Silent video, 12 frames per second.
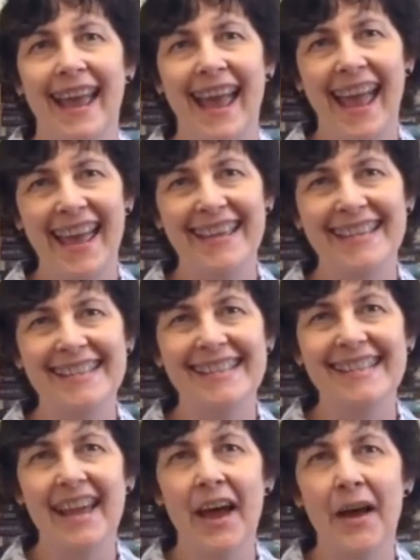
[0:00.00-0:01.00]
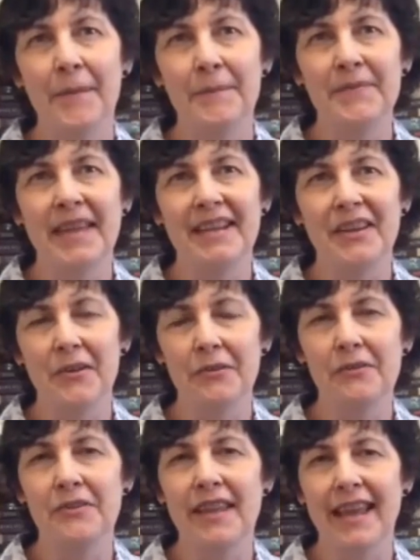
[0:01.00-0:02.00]
as they go
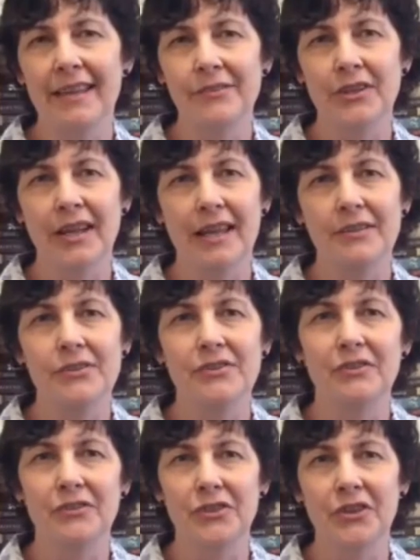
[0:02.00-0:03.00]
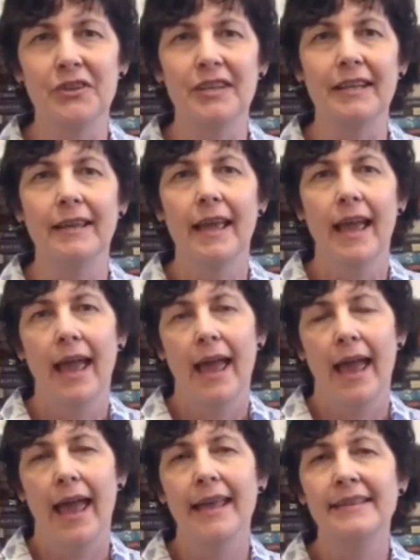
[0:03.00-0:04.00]
through their educational journey,
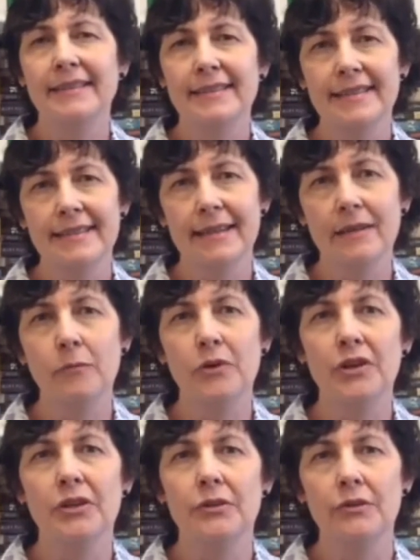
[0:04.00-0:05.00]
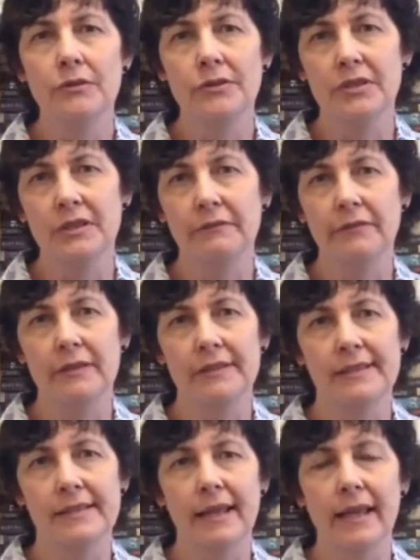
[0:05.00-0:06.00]
and to see what a huge
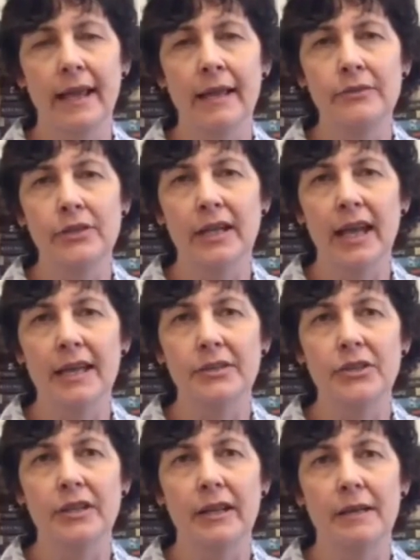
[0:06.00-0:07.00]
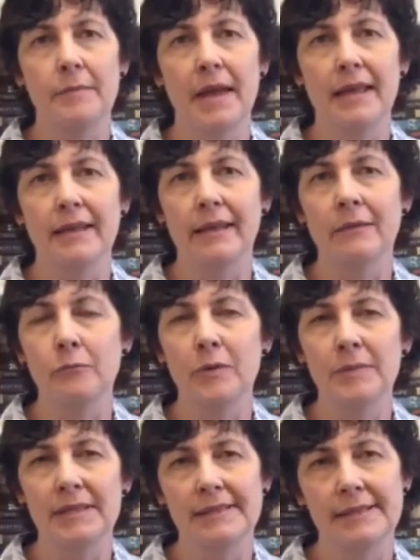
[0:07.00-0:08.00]
difference education can make in
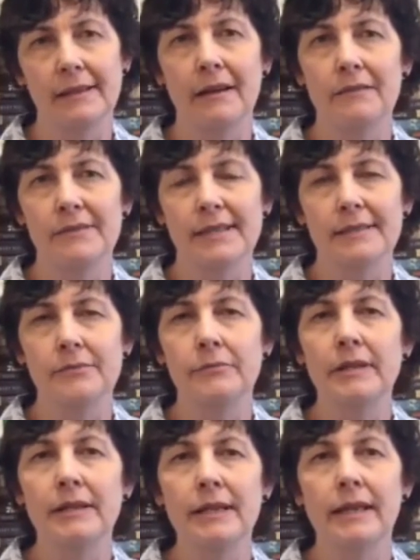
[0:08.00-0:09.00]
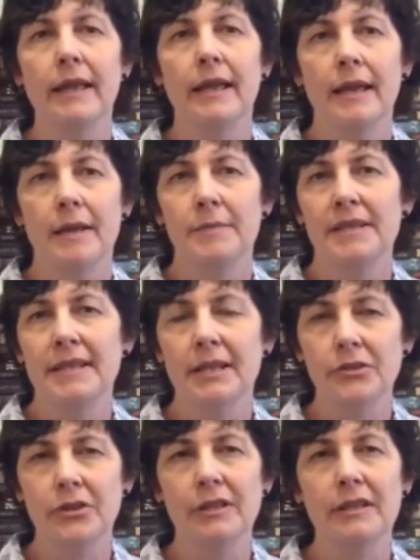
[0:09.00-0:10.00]
women's lives. It's really
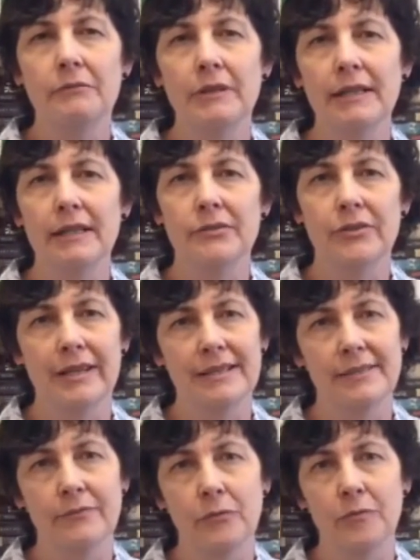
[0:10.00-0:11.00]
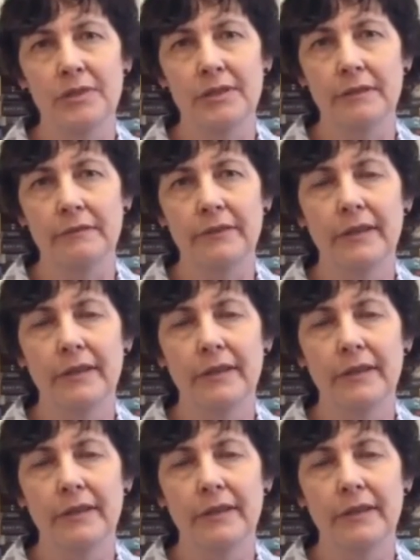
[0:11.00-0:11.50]
potentially really transformative.